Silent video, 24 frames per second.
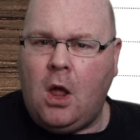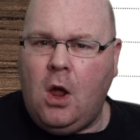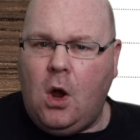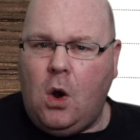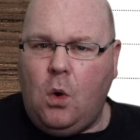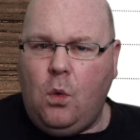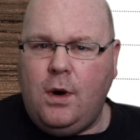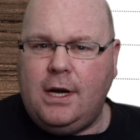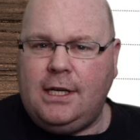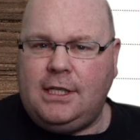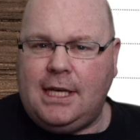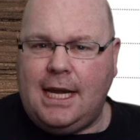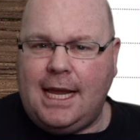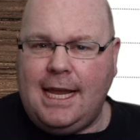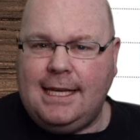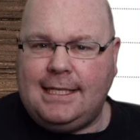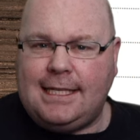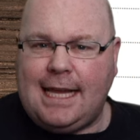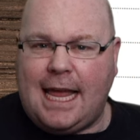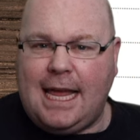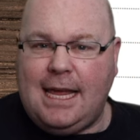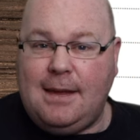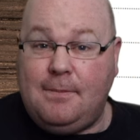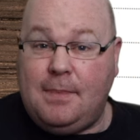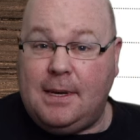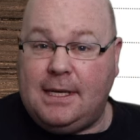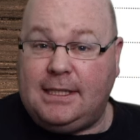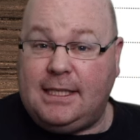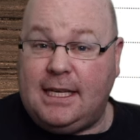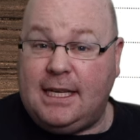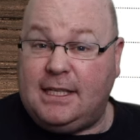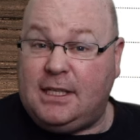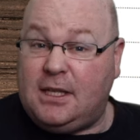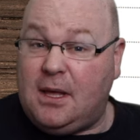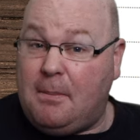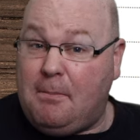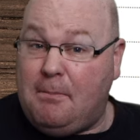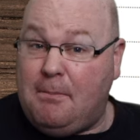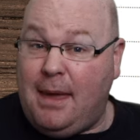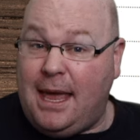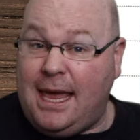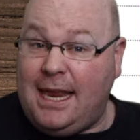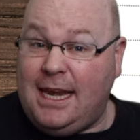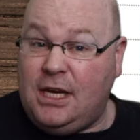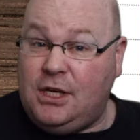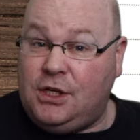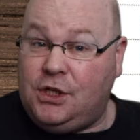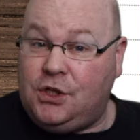which is a business that
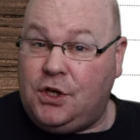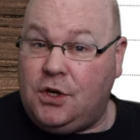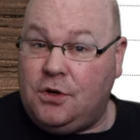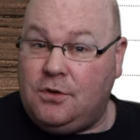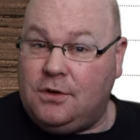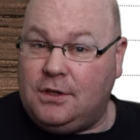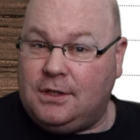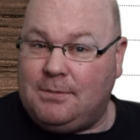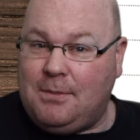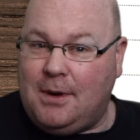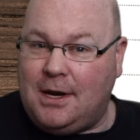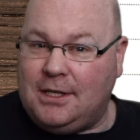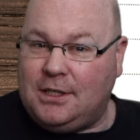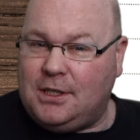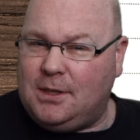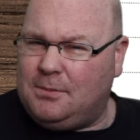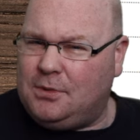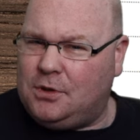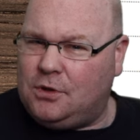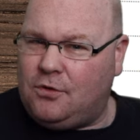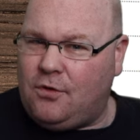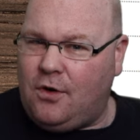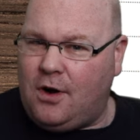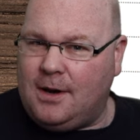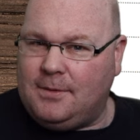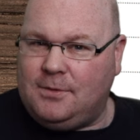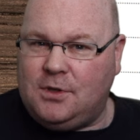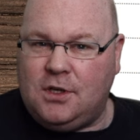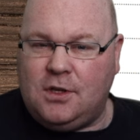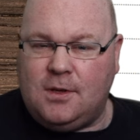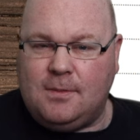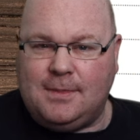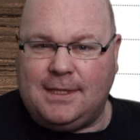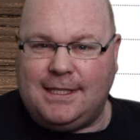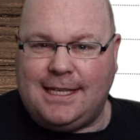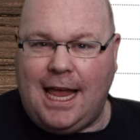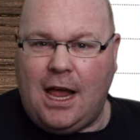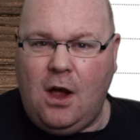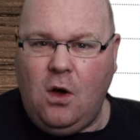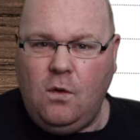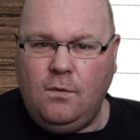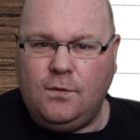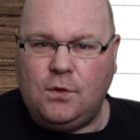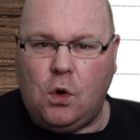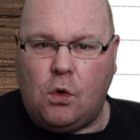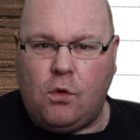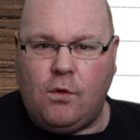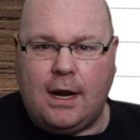many students might subscribe to themselves
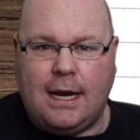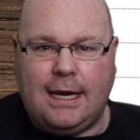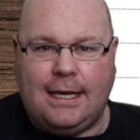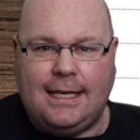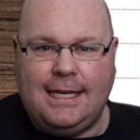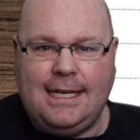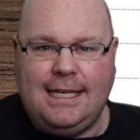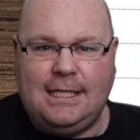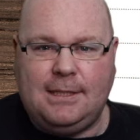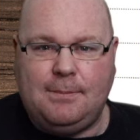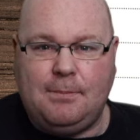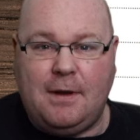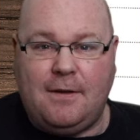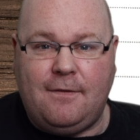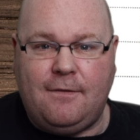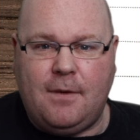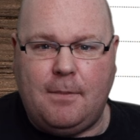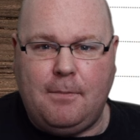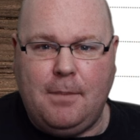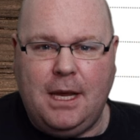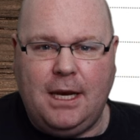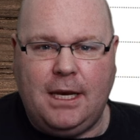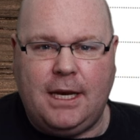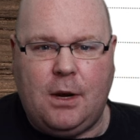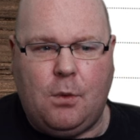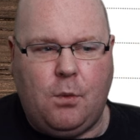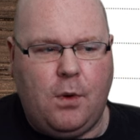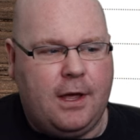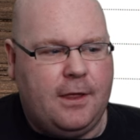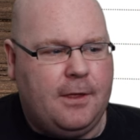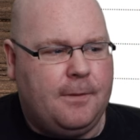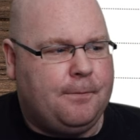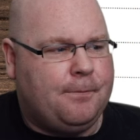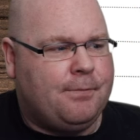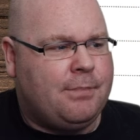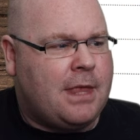or at least be familiar with.